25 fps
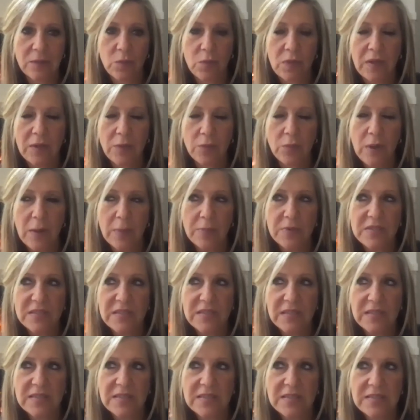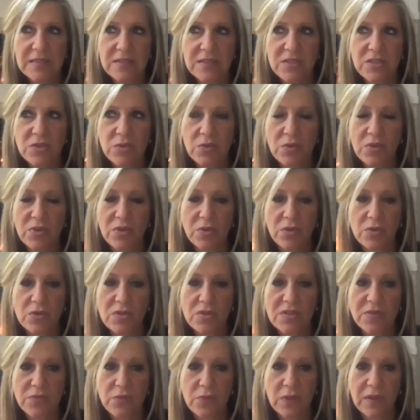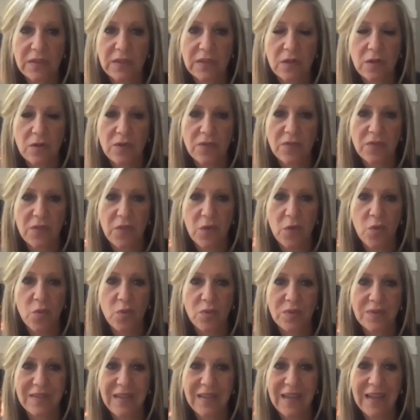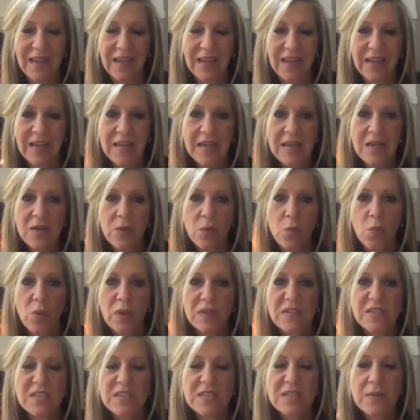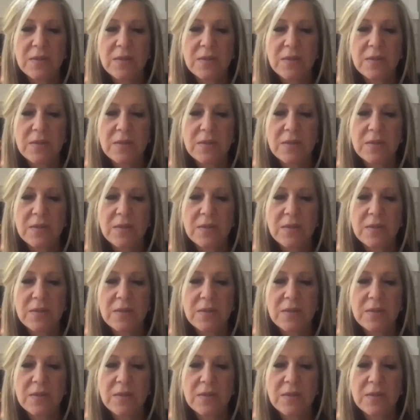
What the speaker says: it represents 2/3 of 1 Coke for the whole day. What's the